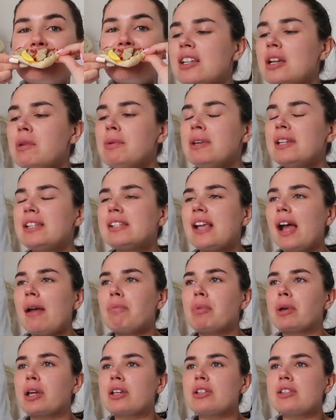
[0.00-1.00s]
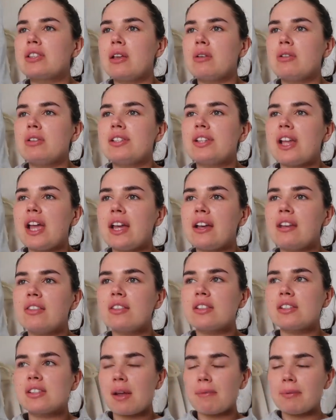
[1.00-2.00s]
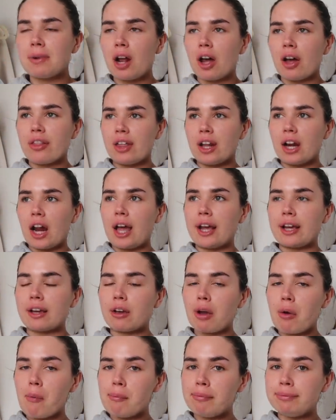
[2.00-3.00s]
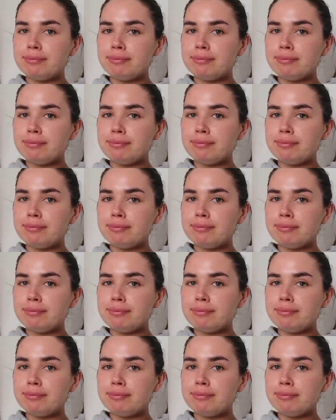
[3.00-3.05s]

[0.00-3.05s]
It's a bit sad, because they were saying in the seminar that, like,